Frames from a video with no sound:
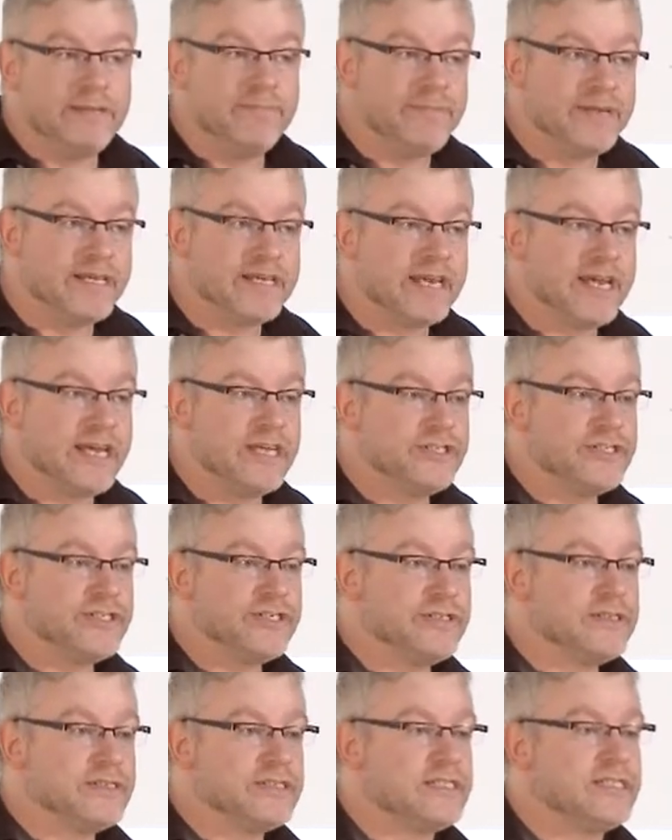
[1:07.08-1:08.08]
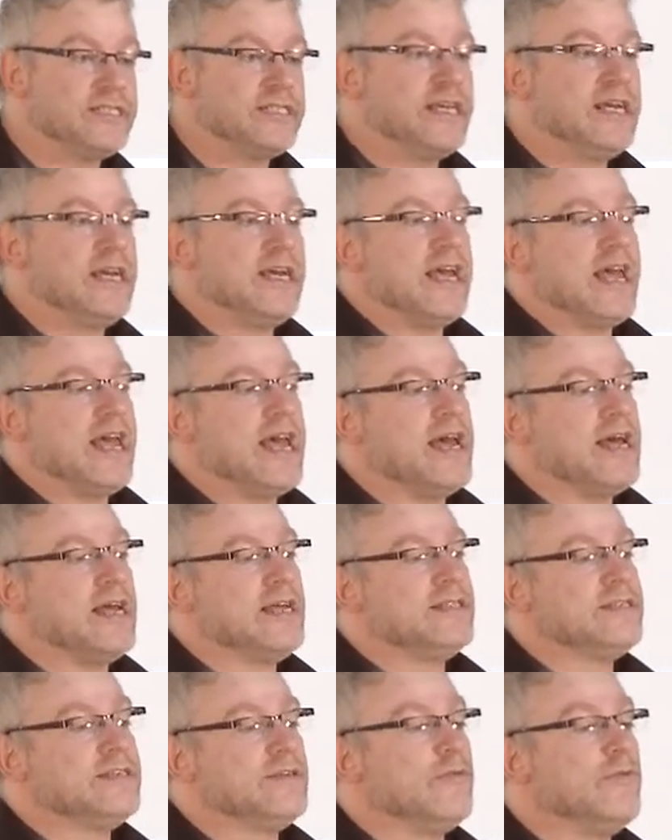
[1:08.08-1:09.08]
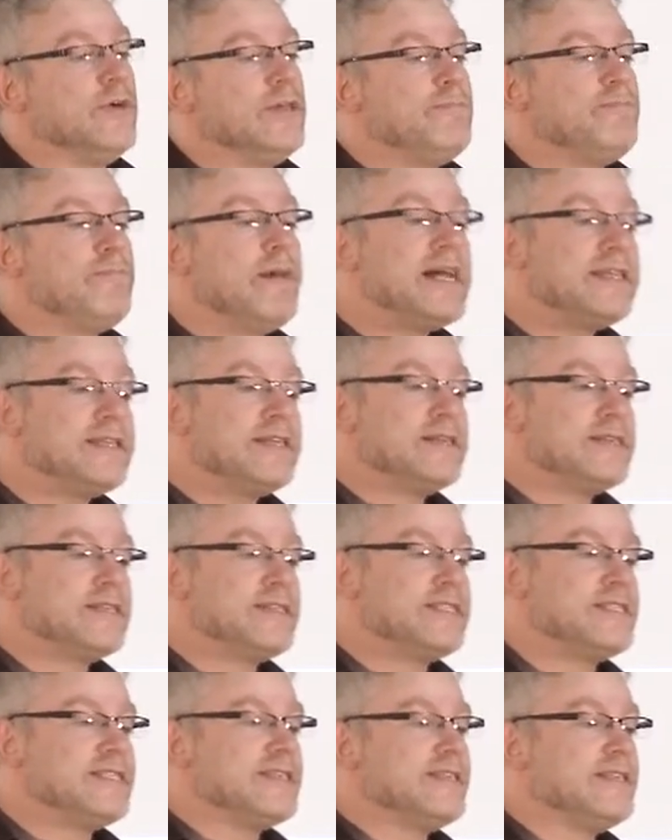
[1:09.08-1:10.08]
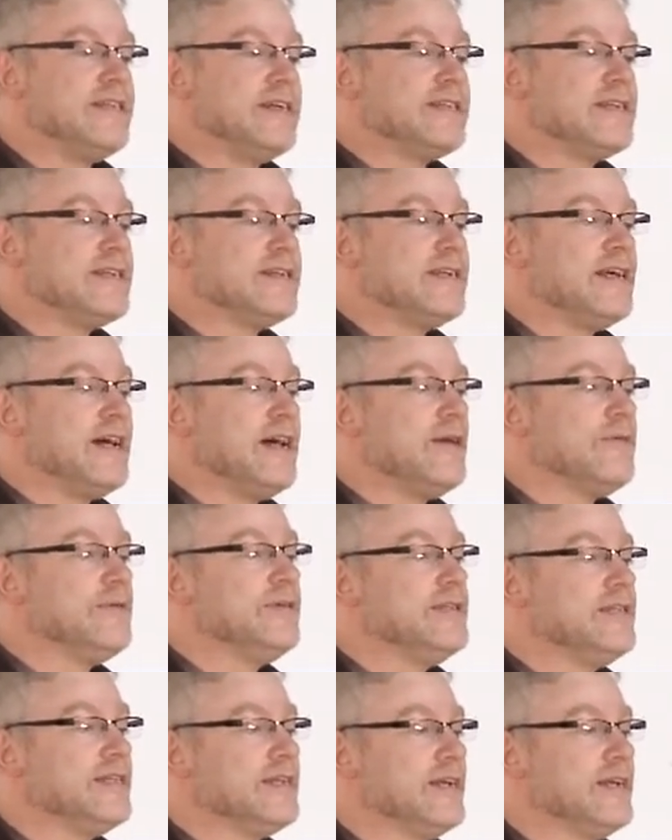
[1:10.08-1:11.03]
implications and with patents that are now in